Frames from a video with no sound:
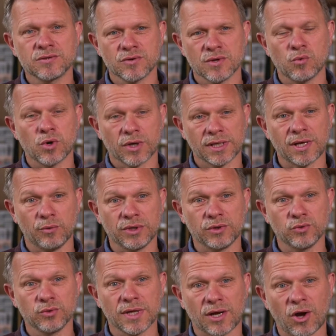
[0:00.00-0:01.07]
to the work that we
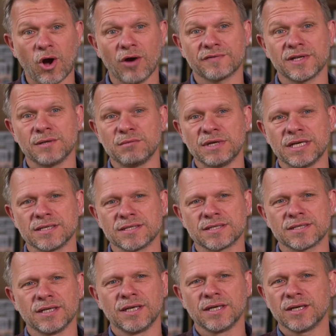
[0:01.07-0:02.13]
do that often means